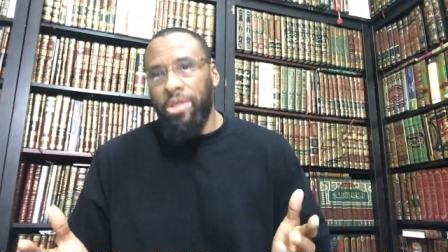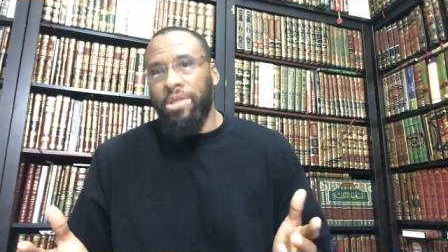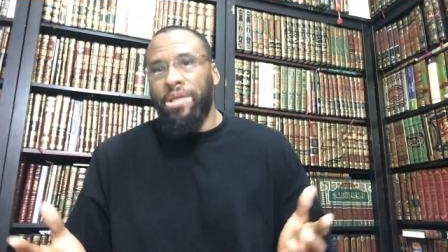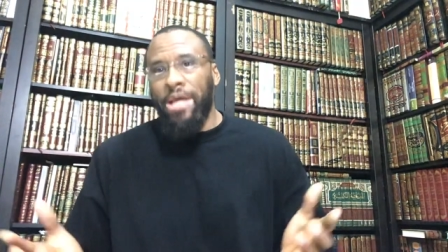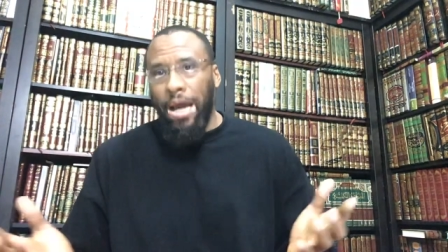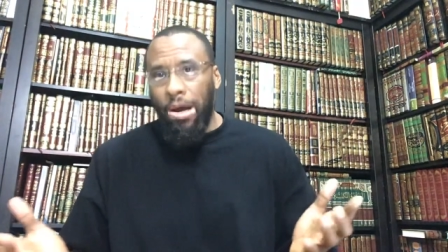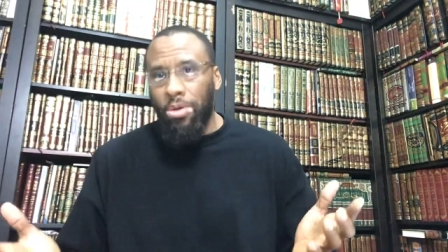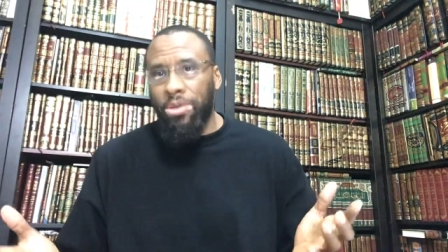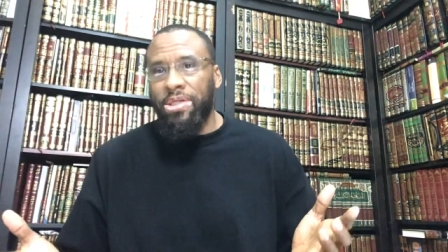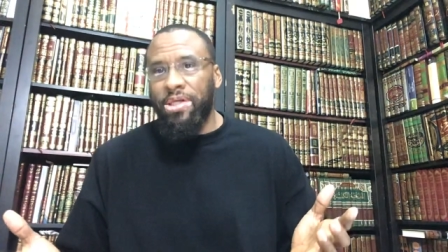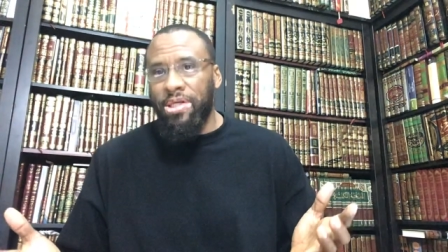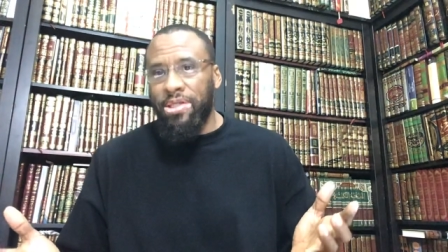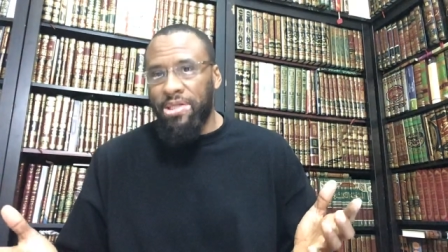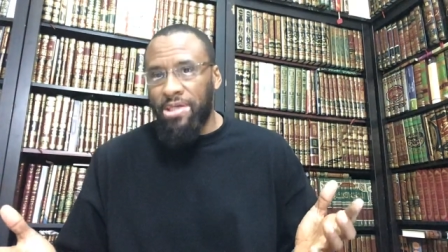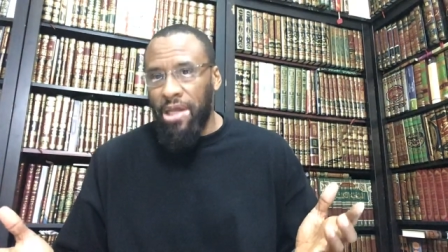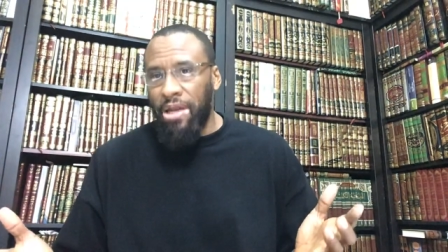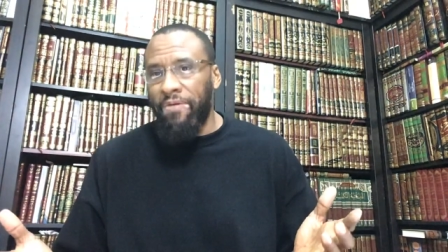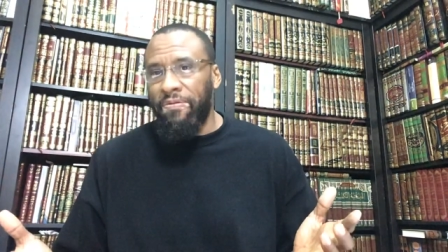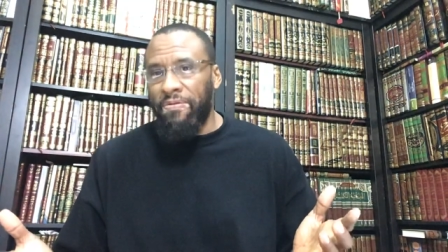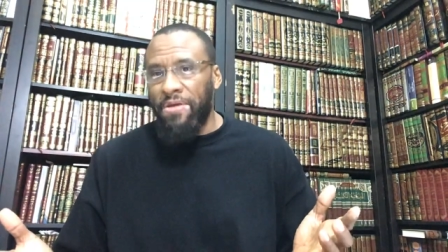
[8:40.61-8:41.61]
what da'wah
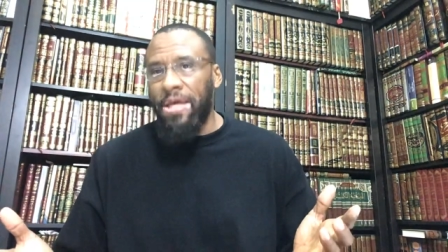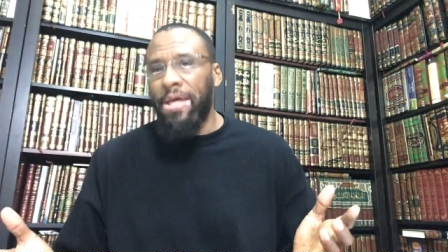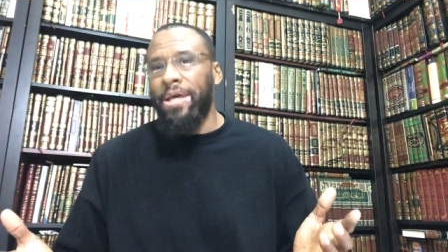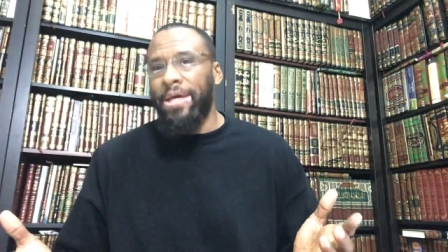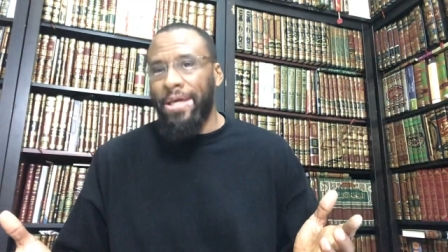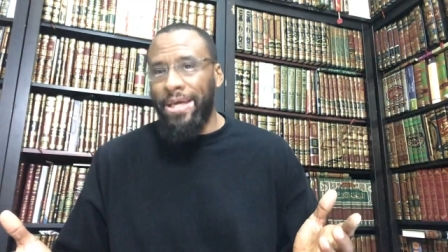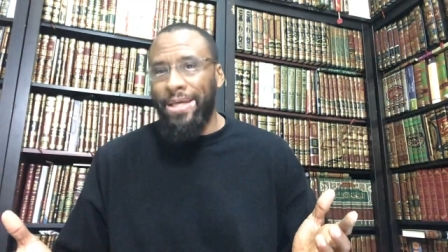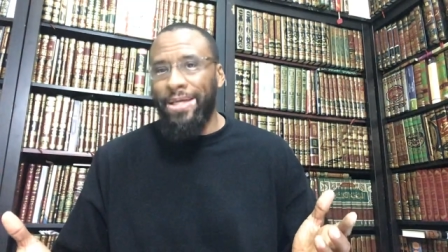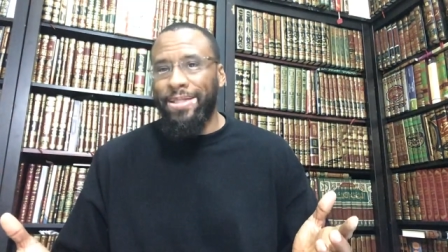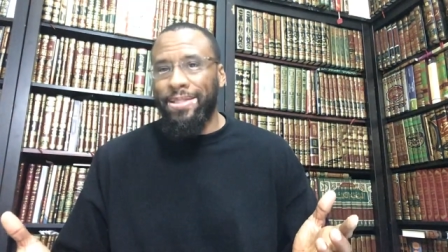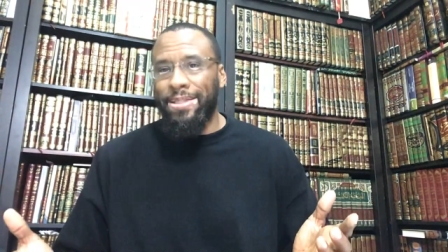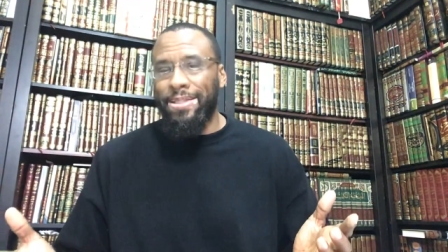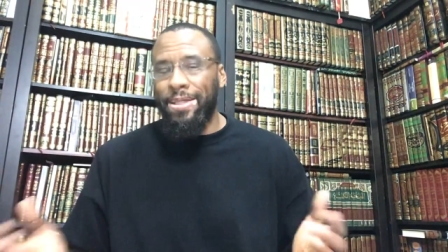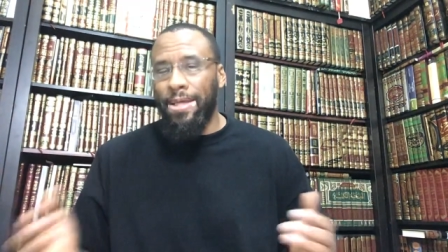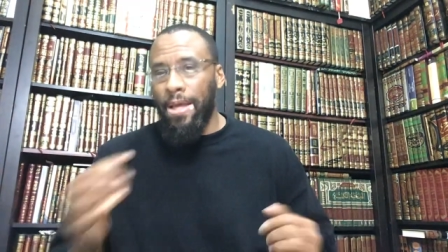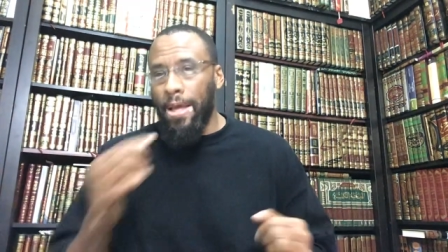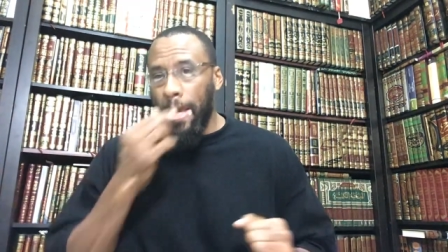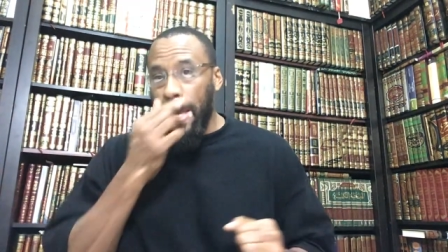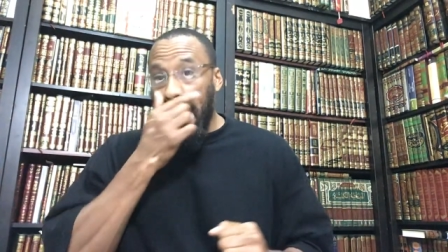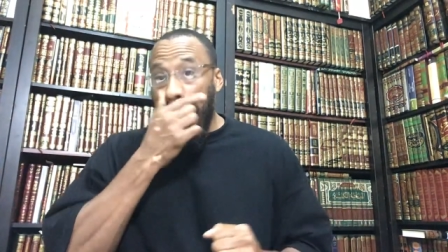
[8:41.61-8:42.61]
to Salafiyya
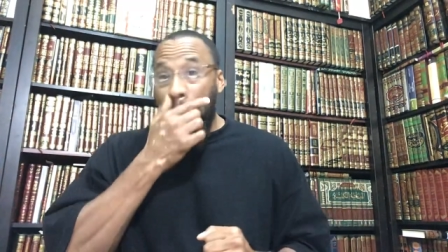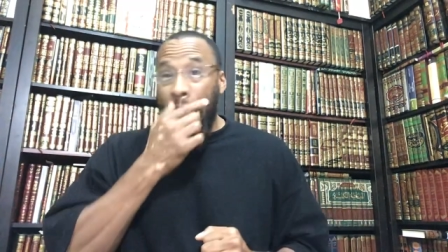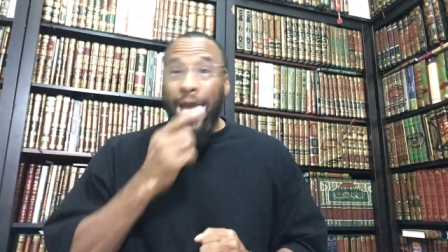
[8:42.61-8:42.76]
is.